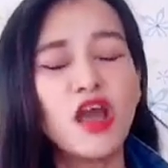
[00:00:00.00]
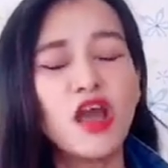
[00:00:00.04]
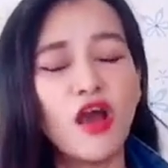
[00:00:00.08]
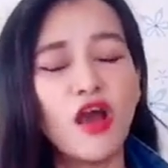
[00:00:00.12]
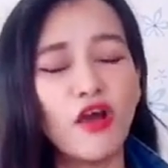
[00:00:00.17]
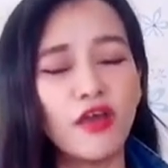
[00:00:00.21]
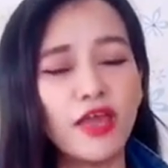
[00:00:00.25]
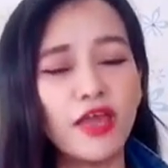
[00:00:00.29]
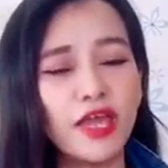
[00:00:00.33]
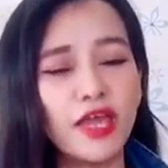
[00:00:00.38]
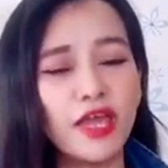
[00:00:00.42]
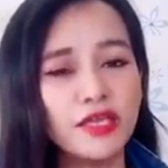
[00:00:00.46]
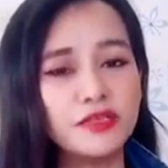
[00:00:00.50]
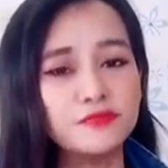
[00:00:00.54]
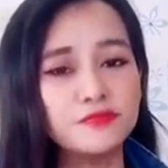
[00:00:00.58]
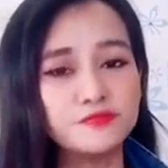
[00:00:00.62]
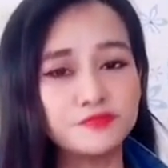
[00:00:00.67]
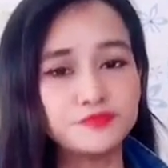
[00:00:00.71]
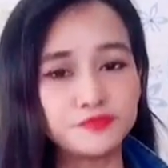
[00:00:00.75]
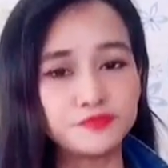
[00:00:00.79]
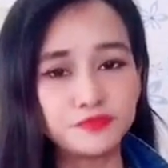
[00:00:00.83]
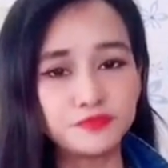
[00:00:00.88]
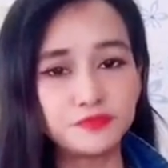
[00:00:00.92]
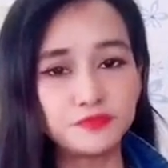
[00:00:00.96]
Okay,
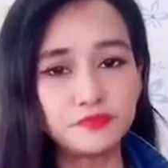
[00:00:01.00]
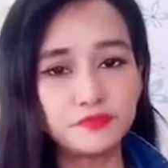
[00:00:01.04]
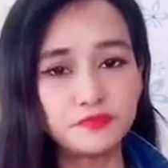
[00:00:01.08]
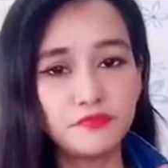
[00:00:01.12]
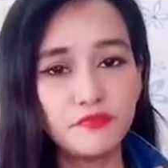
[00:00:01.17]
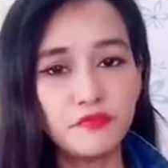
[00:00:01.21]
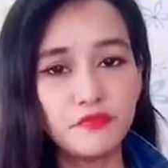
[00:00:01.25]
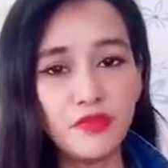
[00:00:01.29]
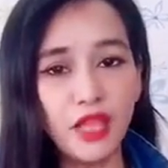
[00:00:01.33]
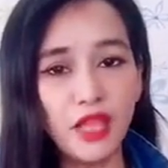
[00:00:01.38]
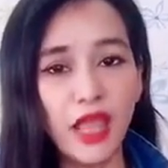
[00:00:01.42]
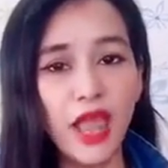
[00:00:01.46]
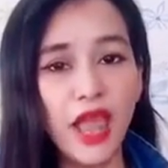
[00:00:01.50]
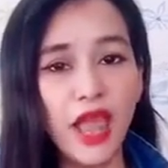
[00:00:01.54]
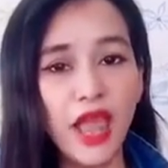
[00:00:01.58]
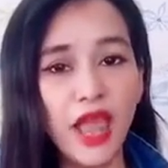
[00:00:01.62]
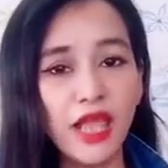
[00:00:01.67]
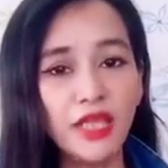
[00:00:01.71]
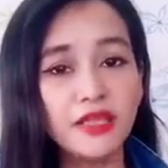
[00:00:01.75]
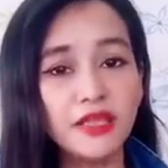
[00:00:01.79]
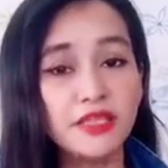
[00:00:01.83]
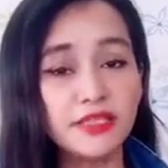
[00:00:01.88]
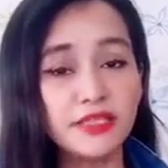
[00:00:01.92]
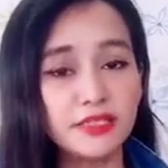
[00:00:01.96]

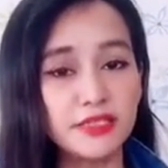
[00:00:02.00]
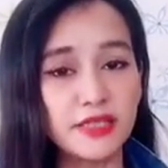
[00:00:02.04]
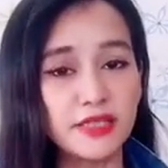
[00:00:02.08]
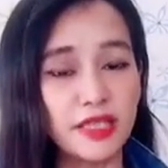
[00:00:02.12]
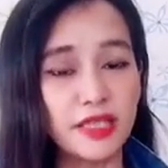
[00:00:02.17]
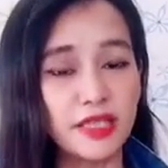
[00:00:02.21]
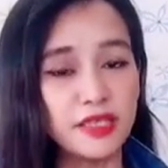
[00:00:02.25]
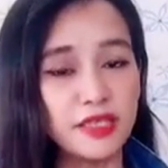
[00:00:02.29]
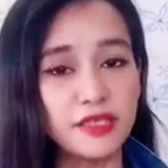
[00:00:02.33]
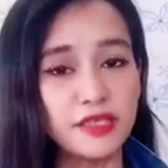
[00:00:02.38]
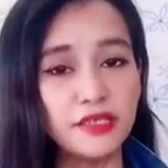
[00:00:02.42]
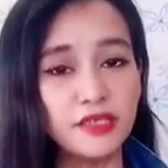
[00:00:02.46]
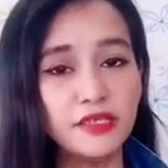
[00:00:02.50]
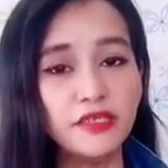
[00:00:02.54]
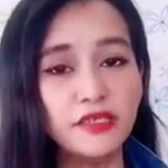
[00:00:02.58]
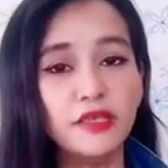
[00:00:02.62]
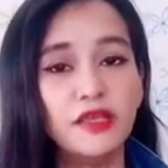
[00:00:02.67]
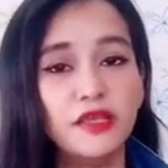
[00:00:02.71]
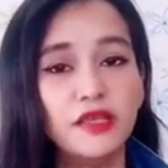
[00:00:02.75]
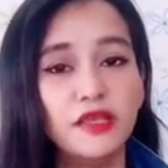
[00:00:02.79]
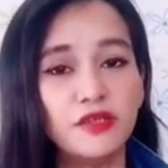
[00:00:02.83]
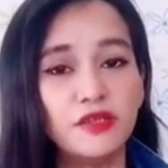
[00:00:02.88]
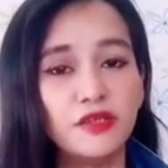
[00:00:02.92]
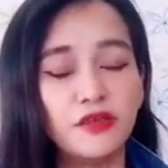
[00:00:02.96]
and the second,
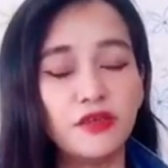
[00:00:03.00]
you